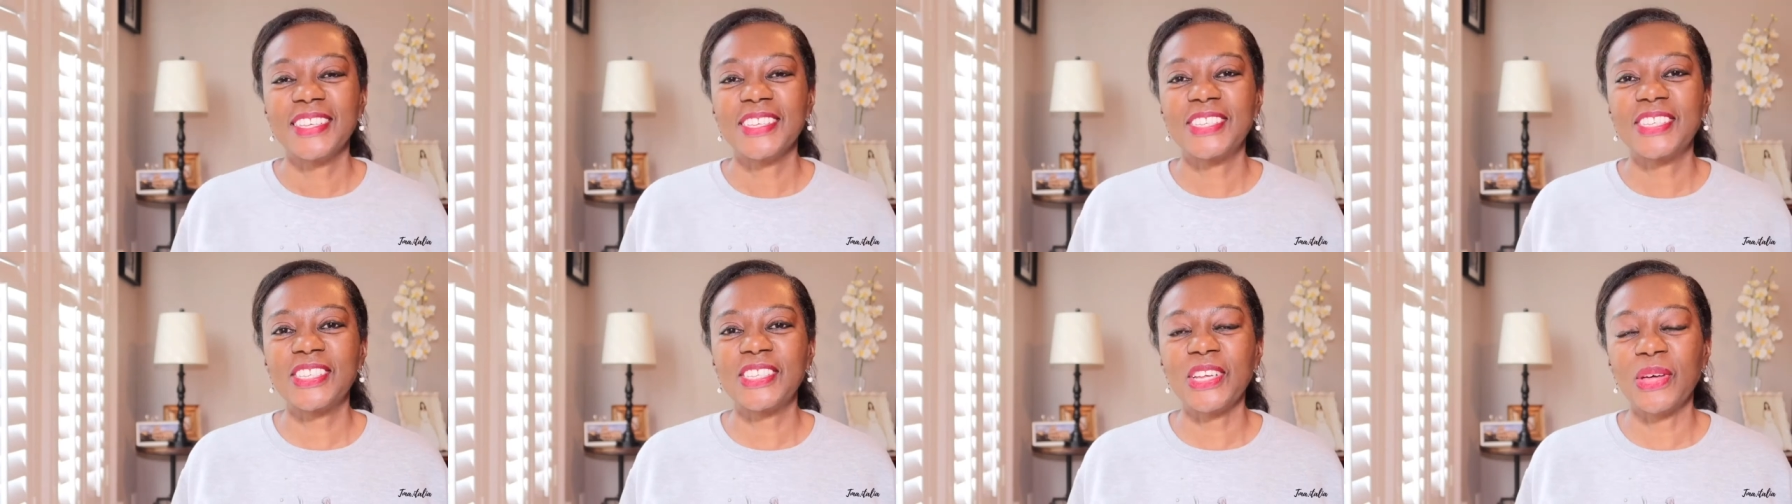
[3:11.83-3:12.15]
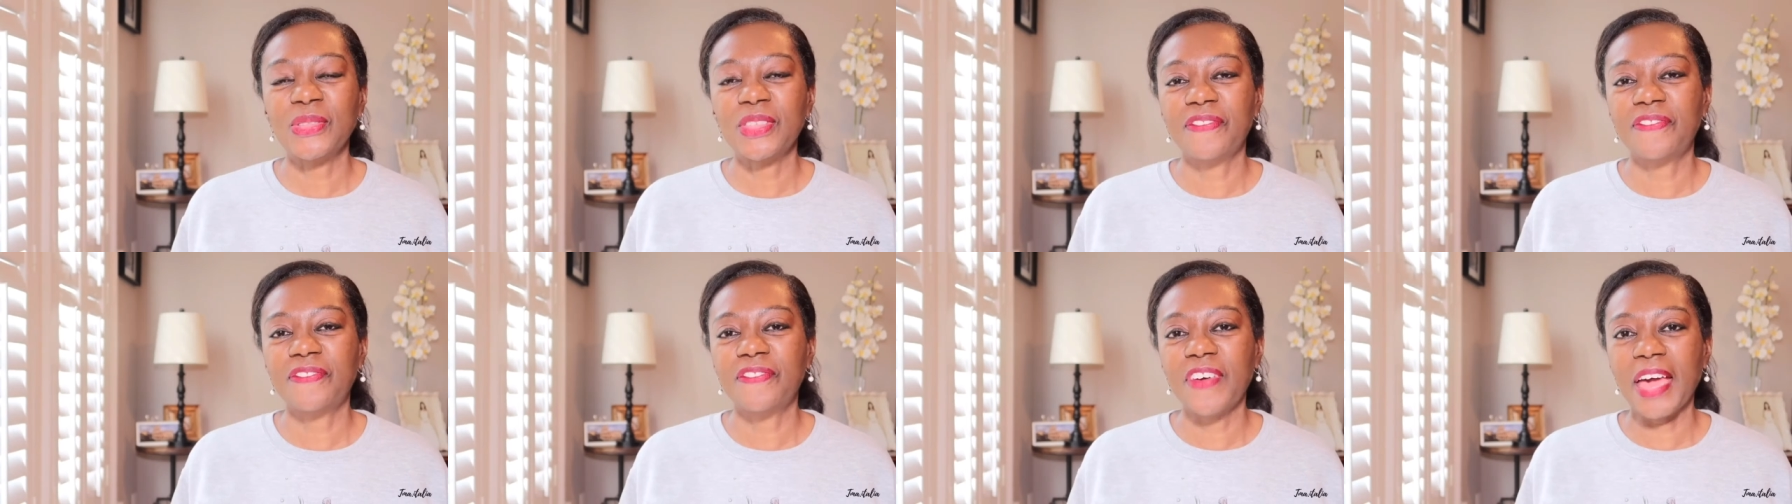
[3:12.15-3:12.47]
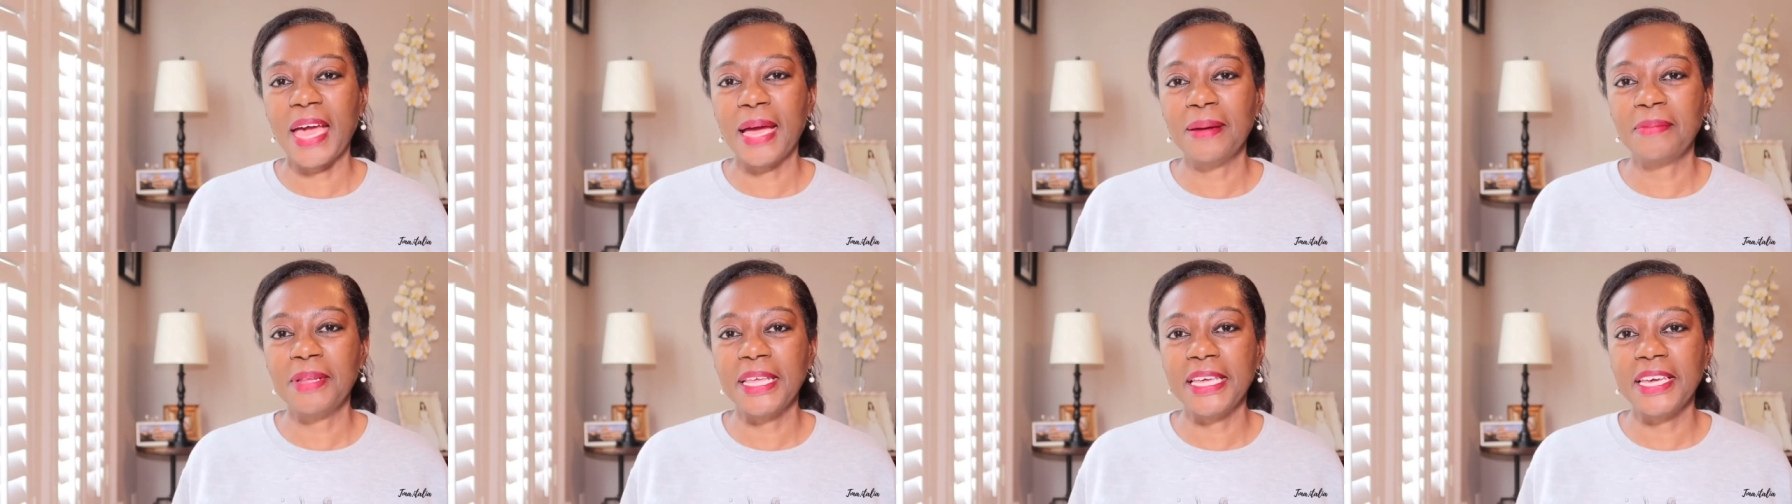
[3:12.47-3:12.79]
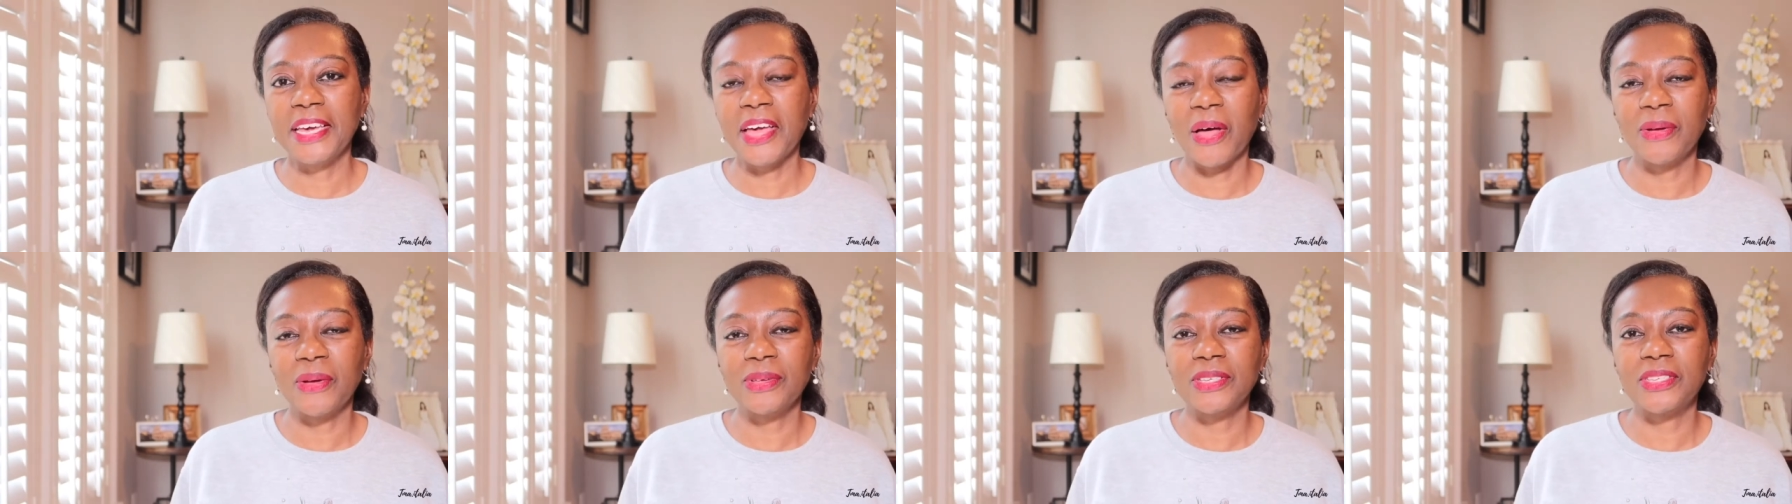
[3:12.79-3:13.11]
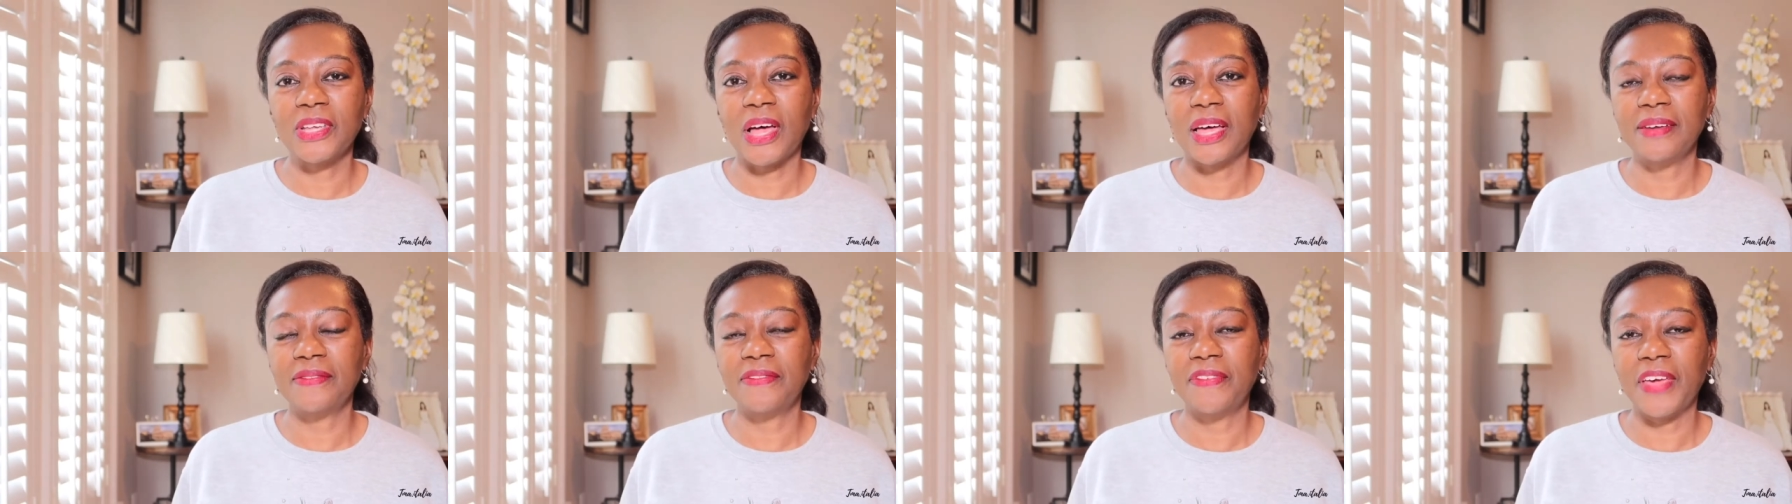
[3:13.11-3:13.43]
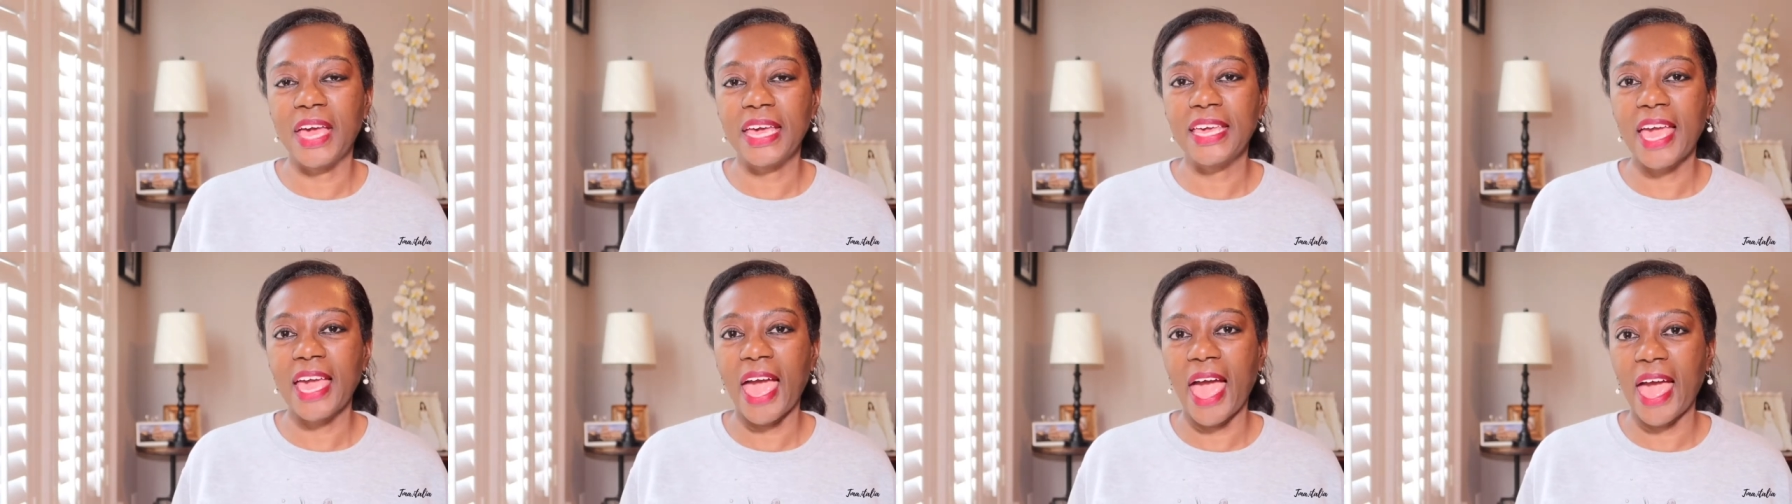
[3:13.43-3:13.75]
So the family goes on
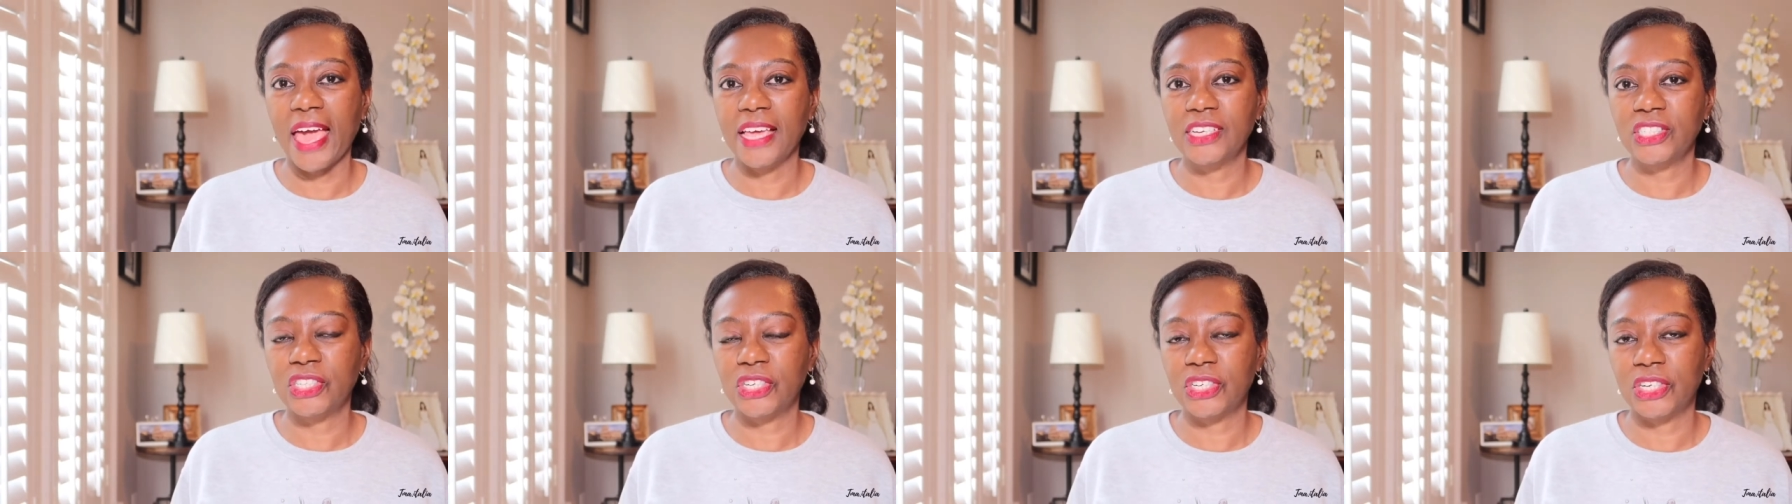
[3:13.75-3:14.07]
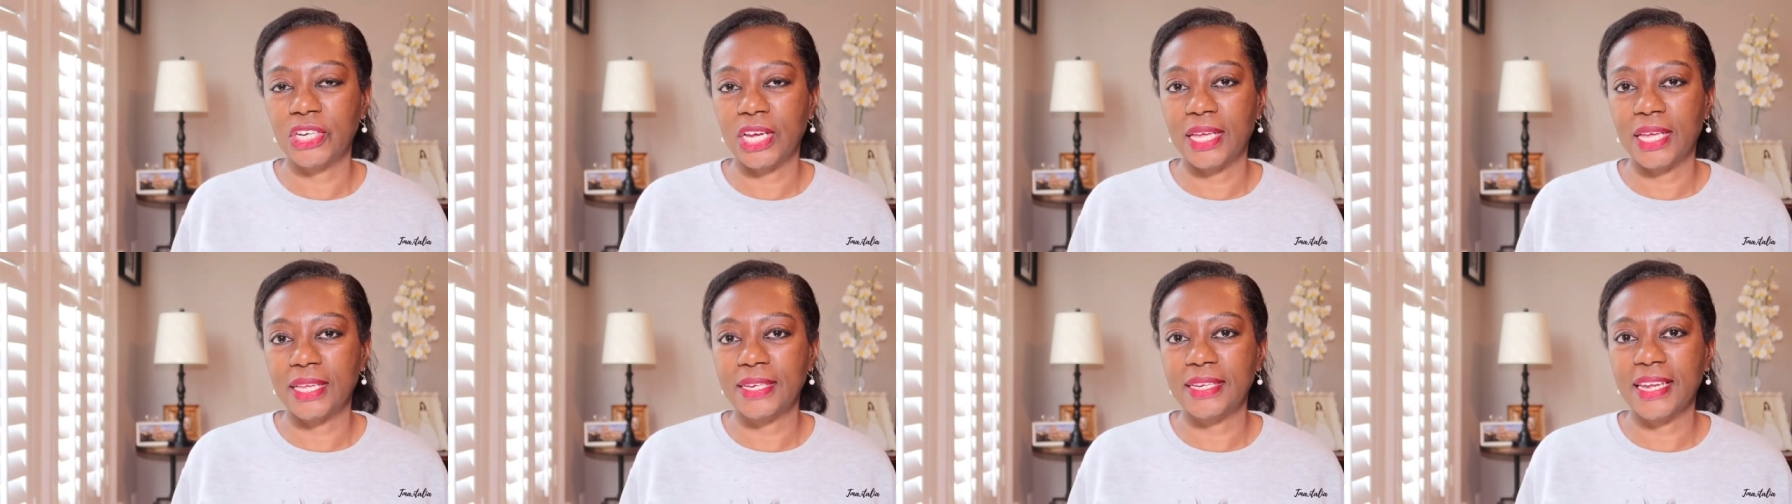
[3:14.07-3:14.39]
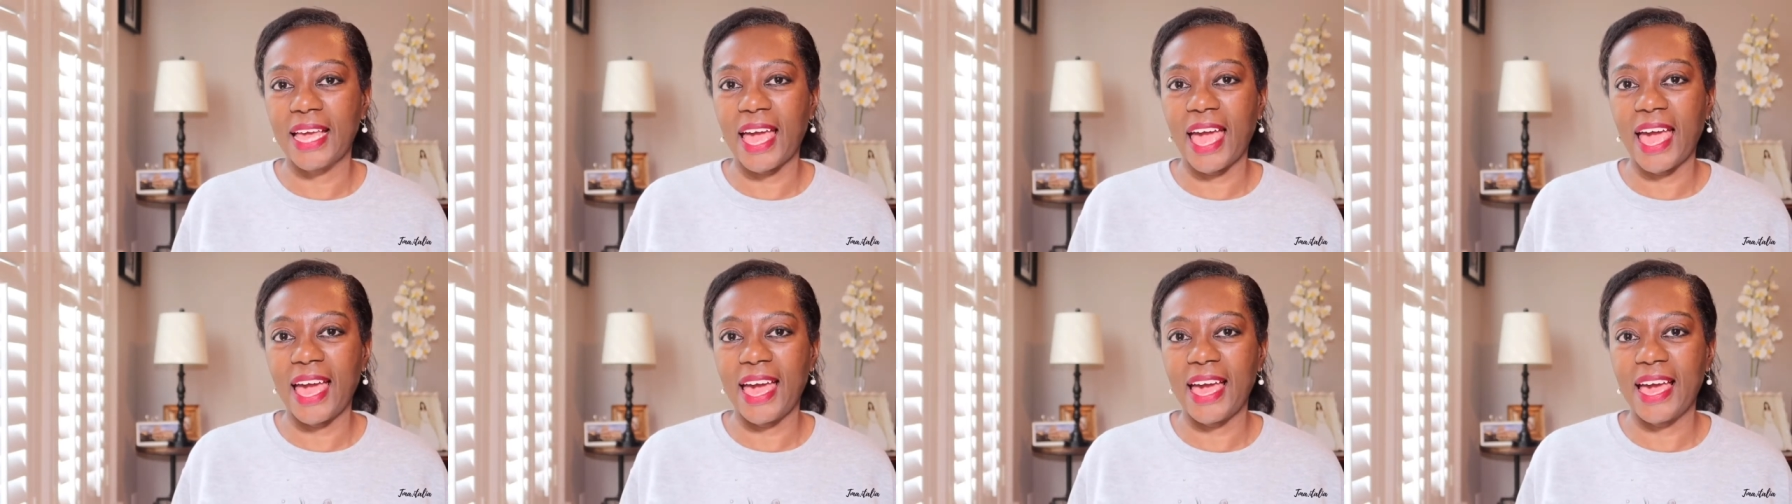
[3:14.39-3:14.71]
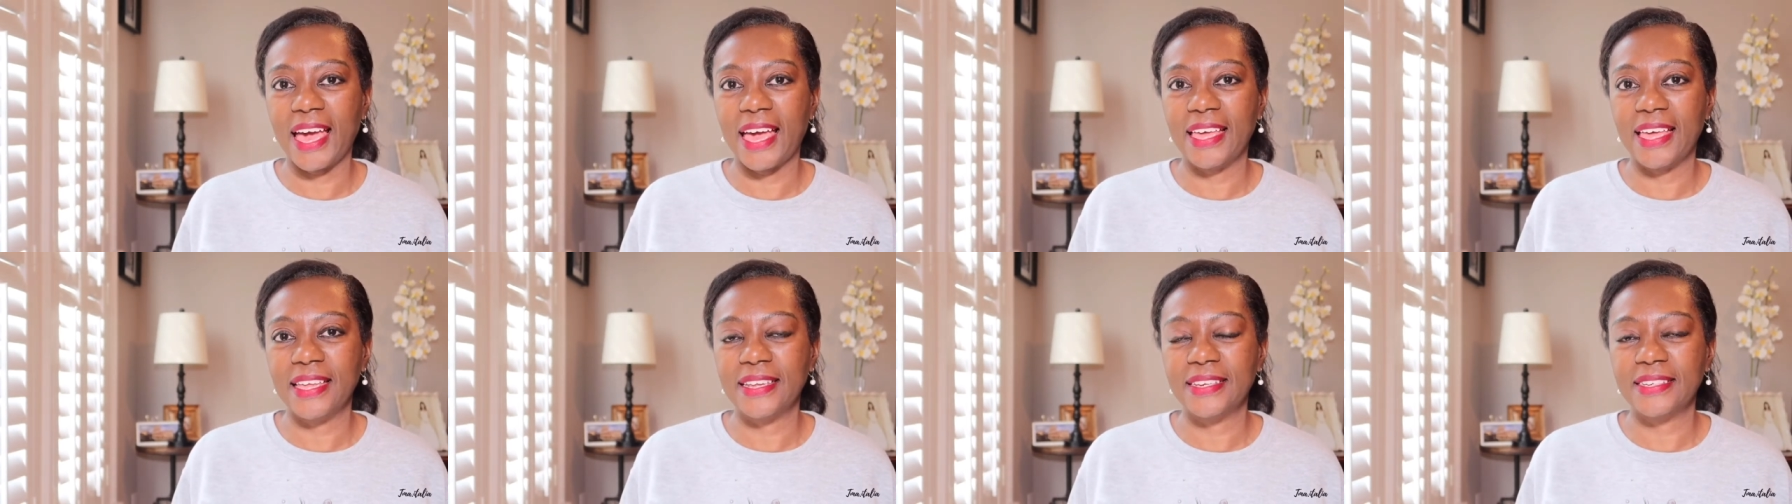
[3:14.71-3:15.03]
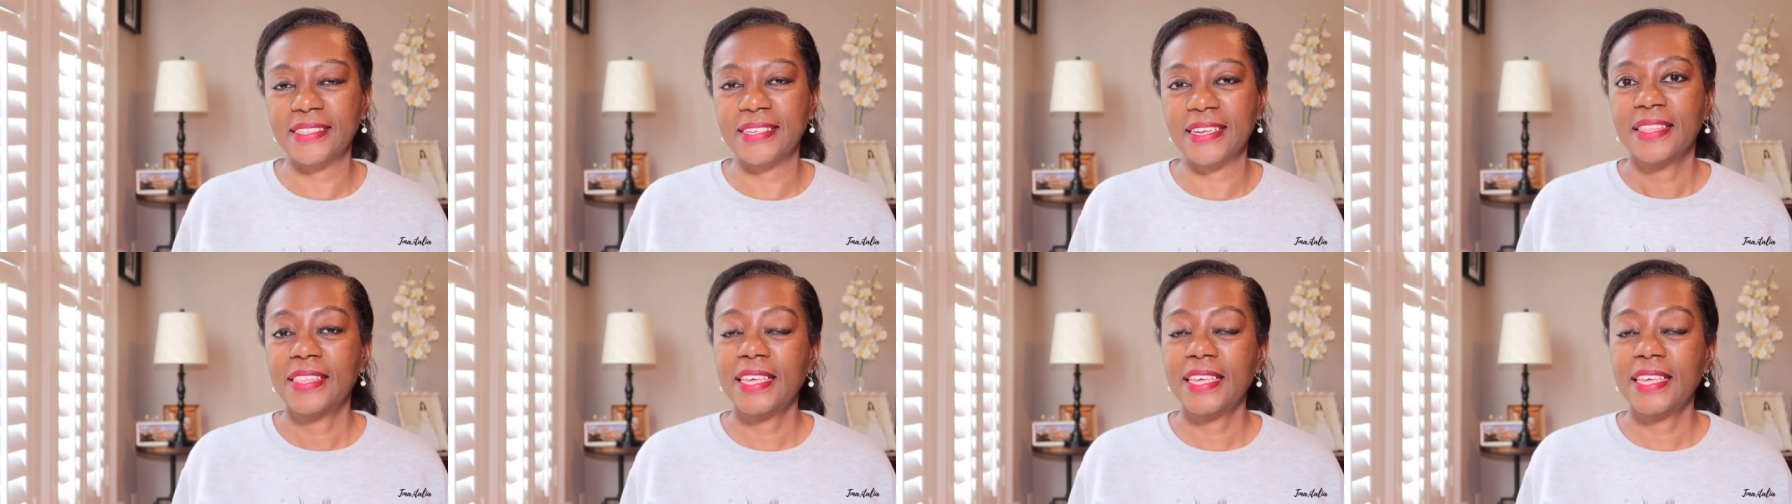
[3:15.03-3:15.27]
vacation and